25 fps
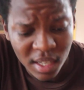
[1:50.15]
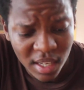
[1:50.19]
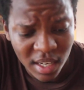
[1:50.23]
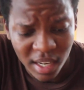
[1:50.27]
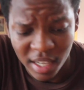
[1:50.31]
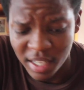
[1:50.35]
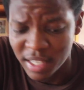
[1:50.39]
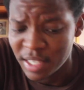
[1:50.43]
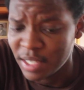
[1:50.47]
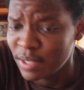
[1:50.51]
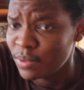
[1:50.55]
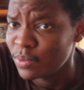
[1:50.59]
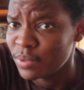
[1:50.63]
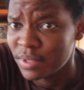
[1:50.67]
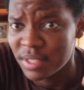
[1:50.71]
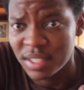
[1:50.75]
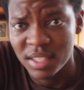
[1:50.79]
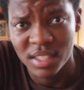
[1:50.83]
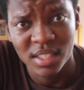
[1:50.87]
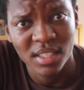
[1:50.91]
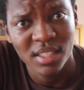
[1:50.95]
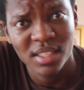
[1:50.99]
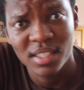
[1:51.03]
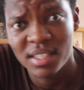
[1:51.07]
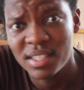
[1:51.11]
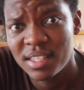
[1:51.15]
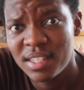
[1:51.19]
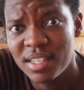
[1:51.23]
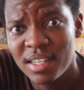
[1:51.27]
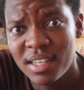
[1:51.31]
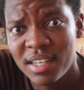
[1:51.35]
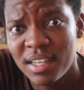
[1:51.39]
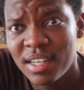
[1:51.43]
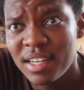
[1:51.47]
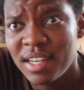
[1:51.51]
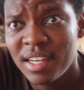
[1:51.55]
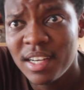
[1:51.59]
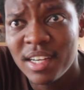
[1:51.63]
Like he was just
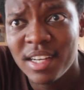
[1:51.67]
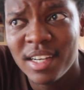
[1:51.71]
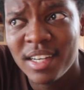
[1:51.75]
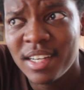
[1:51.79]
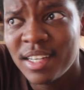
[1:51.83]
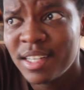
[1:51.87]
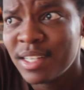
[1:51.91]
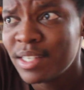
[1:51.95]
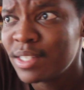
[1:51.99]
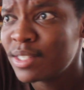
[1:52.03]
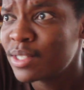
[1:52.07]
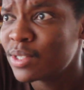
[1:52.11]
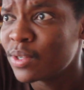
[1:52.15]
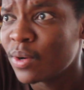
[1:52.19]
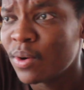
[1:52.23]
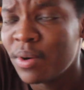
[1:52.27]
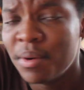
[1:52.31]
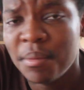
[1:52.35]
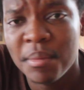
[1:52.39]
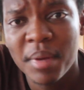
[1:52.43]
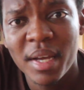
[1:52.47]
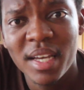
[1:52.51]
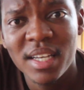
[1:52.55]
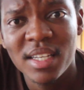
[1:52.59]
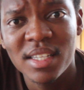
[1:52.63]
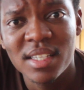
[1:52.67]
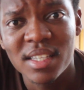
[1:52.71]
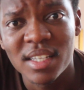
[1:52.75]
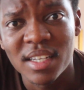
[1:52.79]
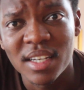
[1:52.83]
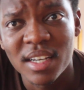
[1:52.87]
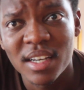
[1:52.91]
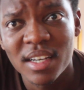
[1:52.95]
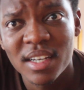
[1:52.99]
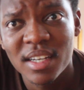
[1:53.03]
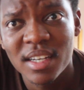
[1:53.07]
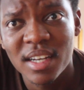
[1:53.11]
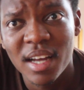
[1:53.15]
so amazing.